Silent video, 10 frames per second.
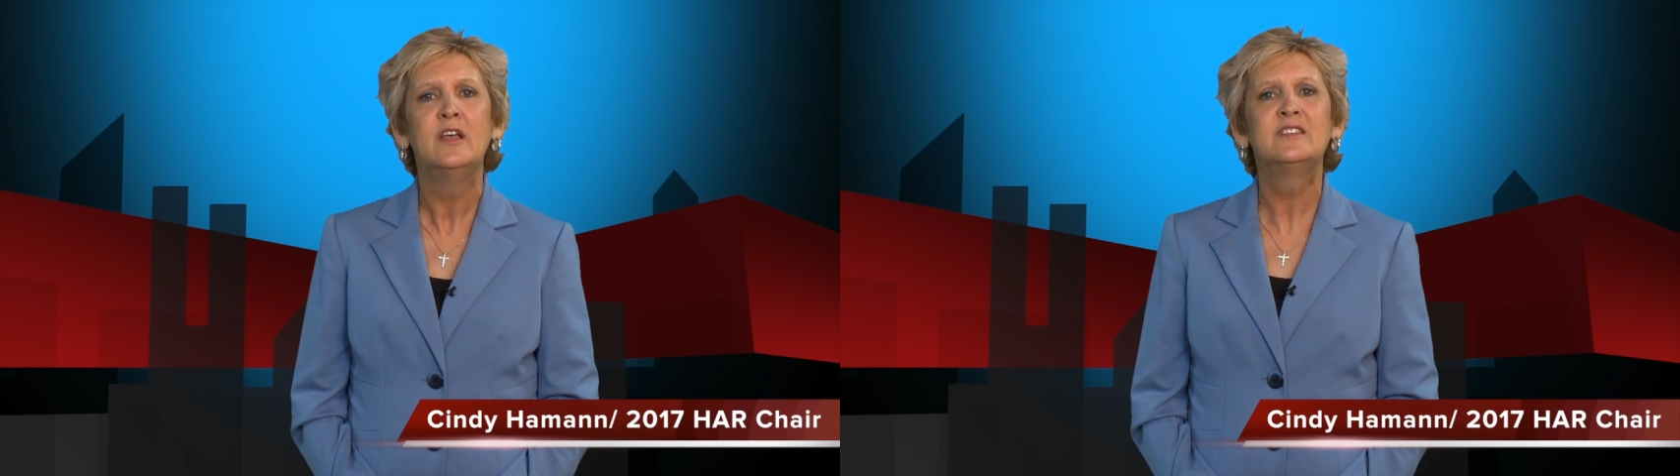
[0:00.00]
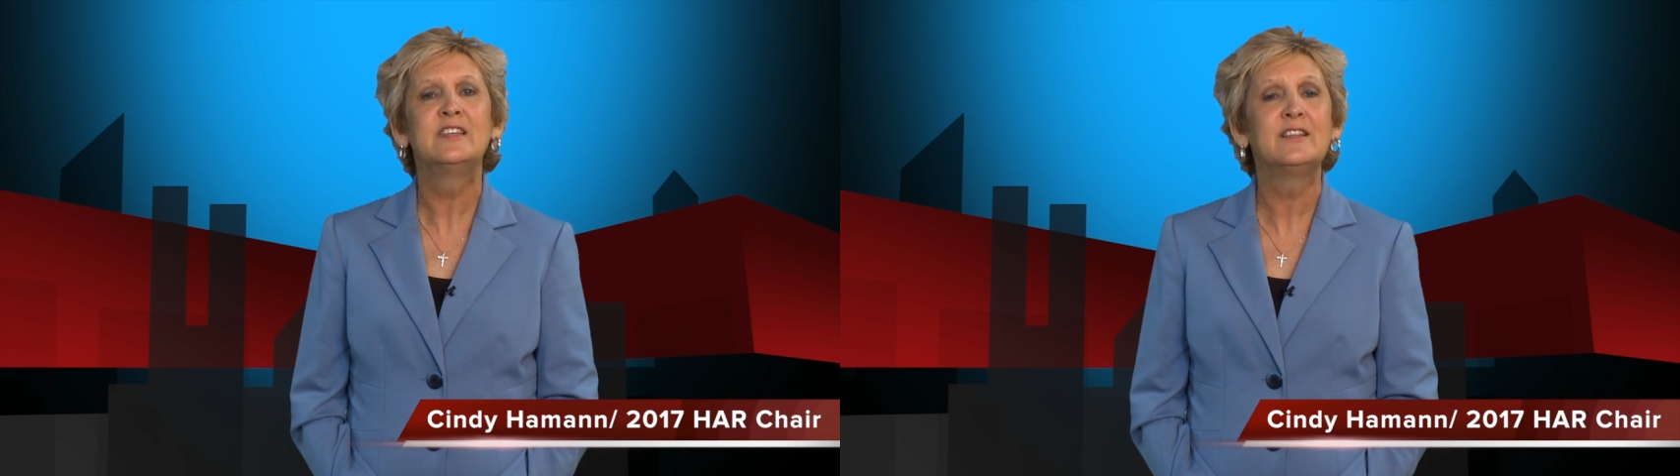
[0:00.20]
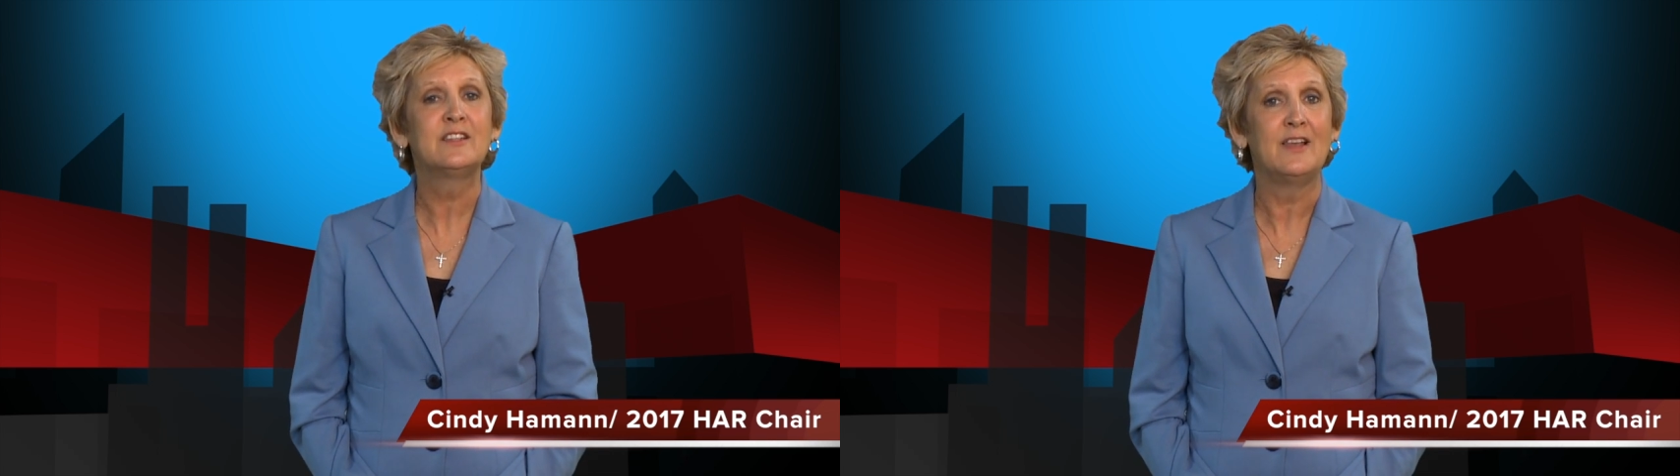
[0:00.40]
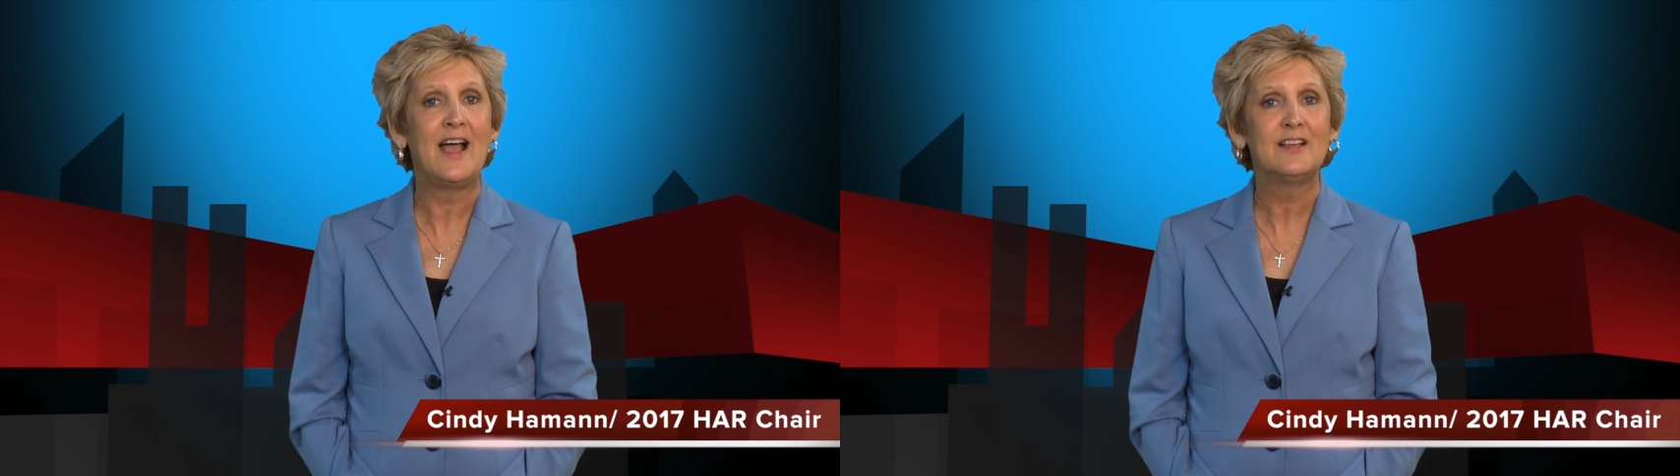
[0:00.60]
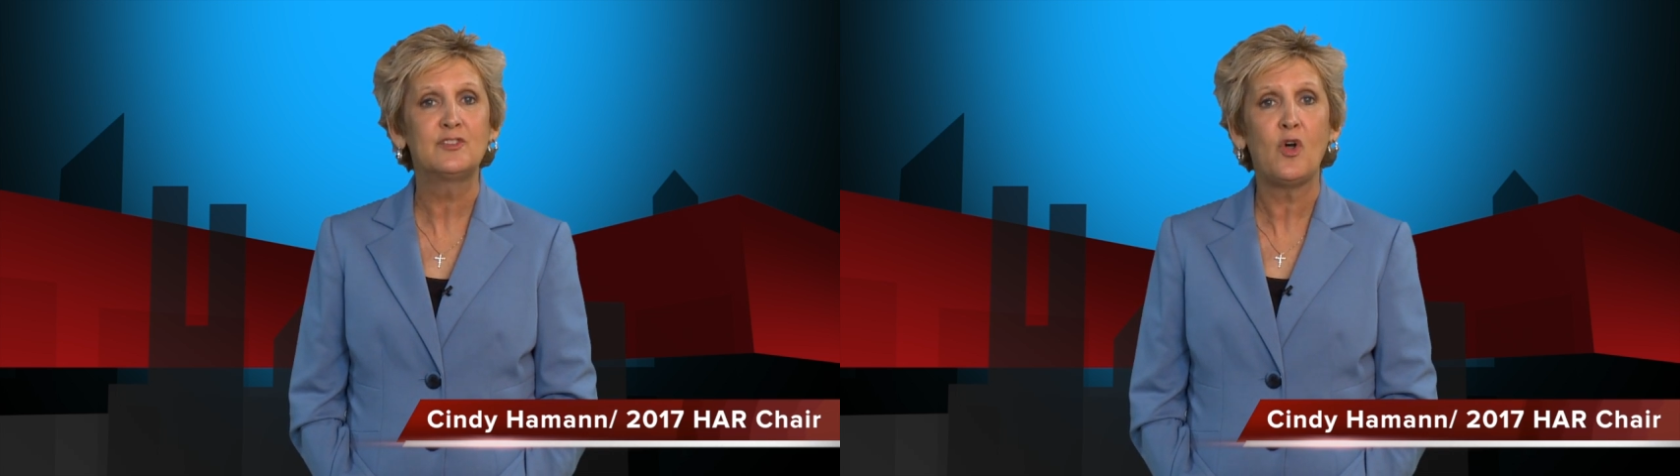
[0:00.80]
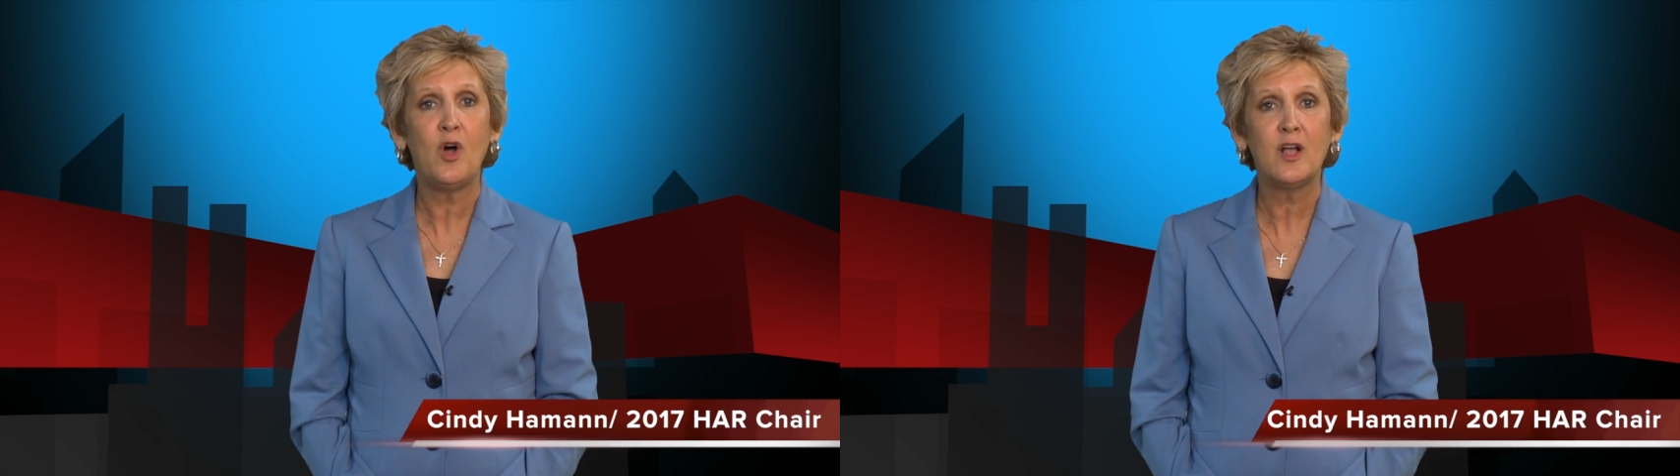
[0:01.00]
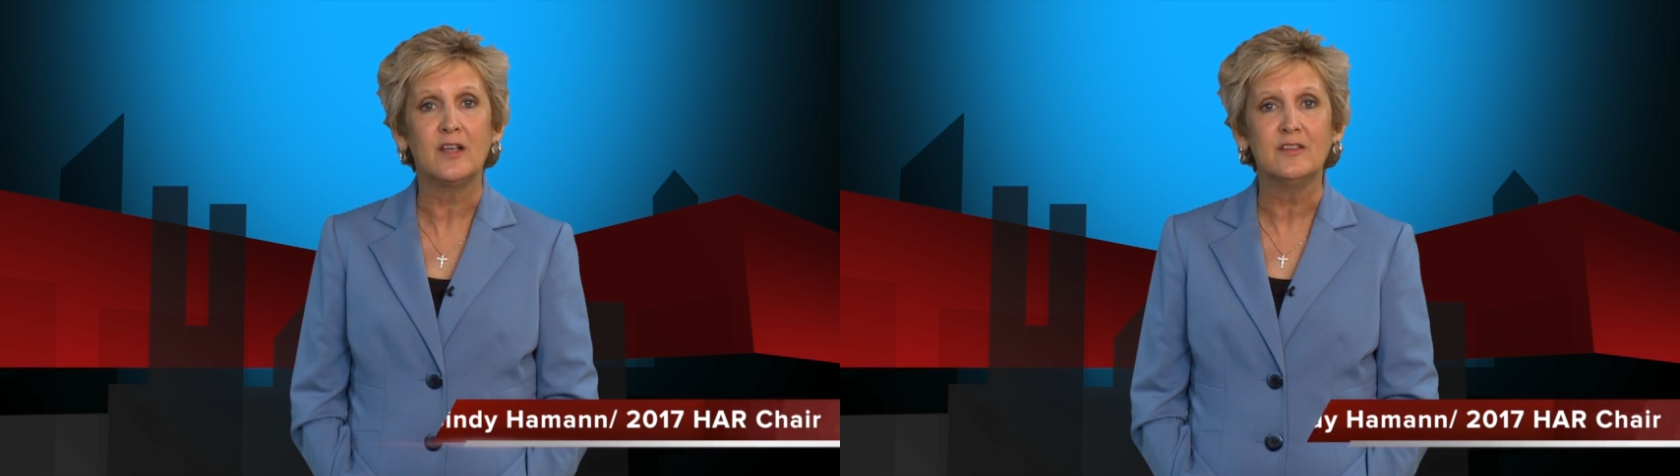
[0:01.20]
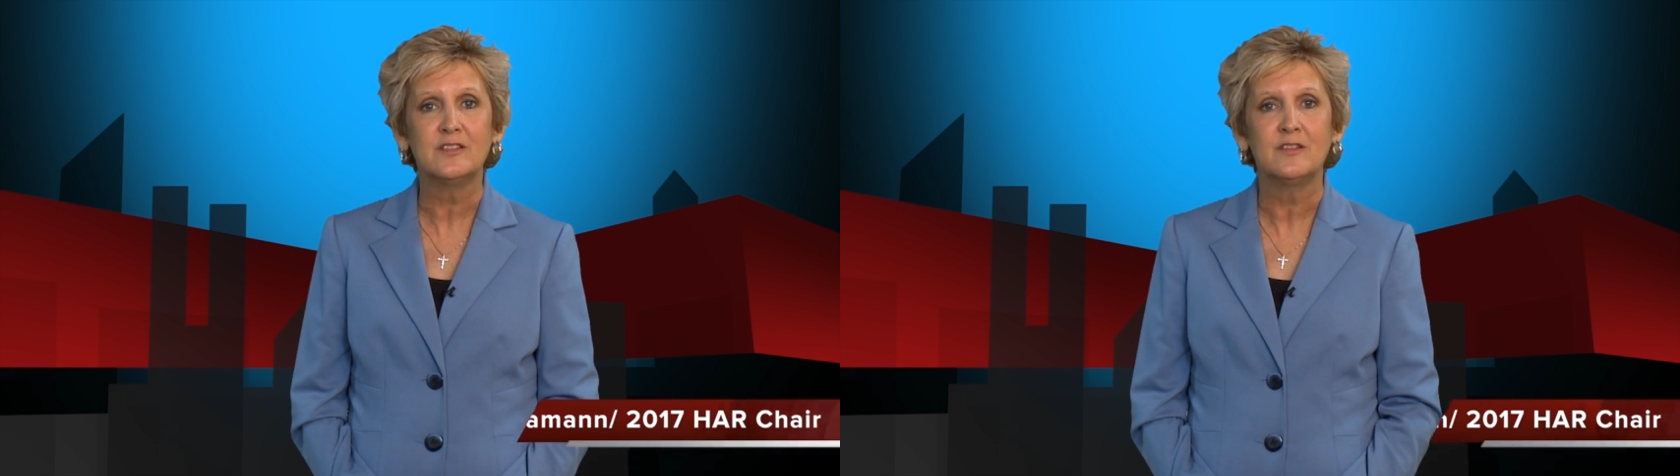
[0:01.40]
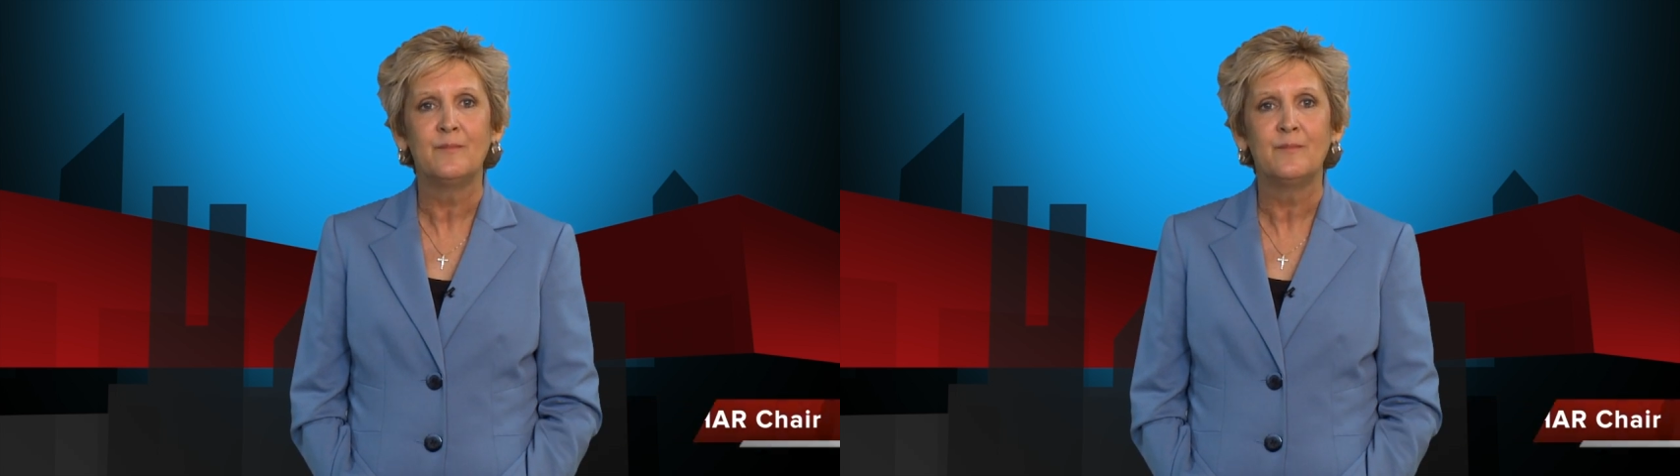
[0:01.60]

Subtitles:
since last August.